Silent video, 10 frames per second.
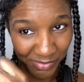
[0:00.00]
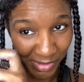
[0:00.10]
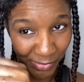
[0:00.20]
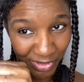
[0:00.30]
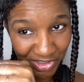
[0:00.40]

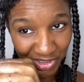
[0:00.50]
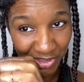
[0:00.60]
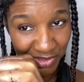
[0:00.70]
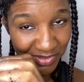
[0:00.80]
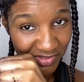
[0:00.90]
my wash and
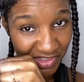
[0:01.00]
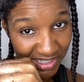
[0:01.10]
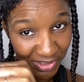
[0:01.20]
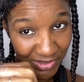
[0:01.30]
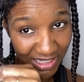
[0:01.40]
goes with
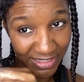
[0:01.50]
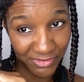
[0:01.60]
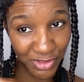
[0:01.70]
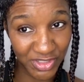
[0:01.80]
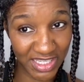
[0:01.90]
gel.
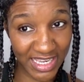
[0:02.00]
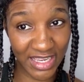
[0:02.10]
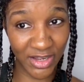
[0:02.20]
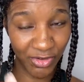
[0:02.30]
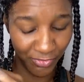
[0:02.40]
I've used it
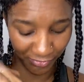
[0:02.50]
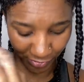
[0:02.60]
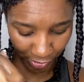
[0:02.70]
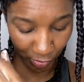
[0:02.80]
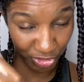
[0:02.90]

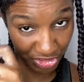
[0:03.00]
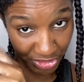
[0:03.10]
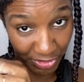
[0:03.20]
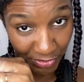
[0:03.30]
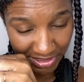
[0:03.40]
for a wash and
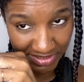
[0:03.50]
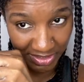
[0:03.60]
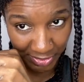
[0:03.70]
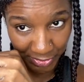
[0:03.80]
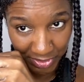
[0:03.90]
go on its
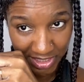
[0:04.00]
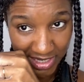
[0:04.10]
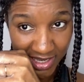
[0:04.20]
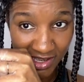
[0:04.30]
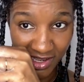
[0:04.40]
own.
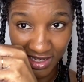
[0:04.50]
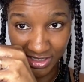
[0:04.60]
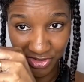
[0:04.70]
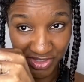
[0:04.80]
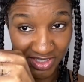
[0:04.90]
I
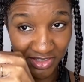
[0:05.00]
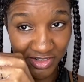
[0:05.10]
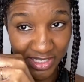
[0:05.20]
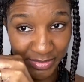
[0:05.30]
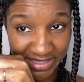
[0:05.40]
use it to
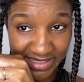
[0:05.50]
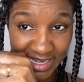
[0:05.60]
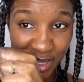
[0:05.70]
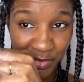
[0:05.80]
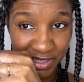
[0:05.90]
grease my
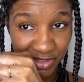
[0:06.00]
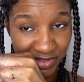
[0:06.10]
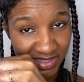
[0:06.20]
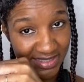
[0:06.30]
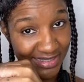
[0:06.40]
scalp. I use
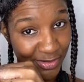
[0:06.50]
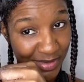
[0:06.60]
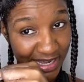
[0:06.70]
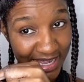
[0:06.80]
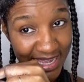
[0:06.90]
it to seal
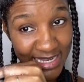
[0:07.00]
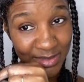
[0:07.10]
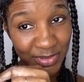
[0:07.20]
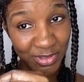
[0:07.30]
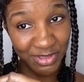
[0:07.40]
my ends
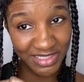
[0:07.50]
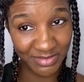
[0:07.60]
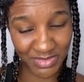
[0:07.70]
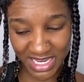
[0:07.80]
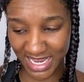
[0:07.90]
because to
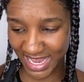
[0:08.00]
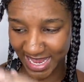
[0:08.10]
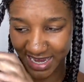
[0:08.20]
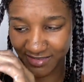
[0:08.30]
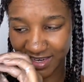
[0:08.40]
me,
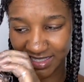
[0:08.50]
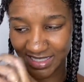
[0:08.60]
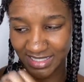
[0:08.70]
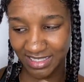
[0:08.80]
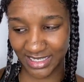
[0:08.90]
hair grease
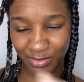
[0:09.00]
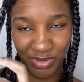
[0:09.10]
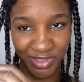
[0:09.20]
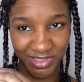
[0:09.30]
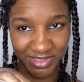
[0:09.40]
is like a
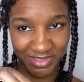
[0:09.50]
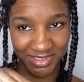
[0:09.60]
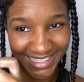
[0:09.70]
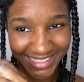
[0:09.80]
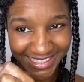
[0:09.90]
plaster.
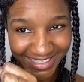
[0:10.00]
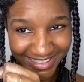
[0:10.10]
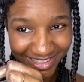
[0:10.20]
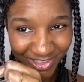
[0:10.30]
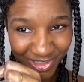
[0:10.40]
It does
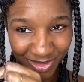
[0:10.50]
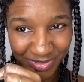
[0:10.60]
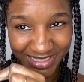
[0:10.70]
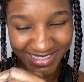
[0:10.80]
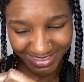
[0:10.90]
the job.
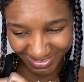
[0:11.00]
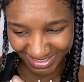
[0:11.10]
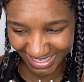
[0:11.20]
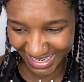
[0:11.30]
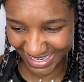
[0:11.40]
It seals
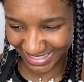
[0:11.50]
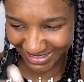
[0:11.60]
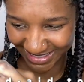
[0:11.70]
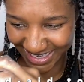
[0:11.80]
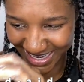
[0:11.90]
the ends